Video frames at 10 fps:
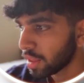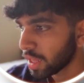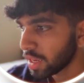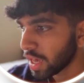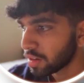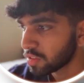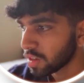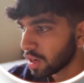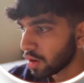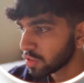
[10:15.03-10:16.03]
And then yeah,
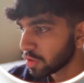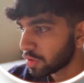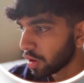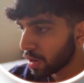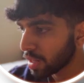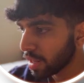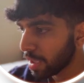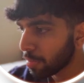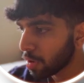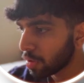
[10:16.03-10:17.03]
there's also dark and light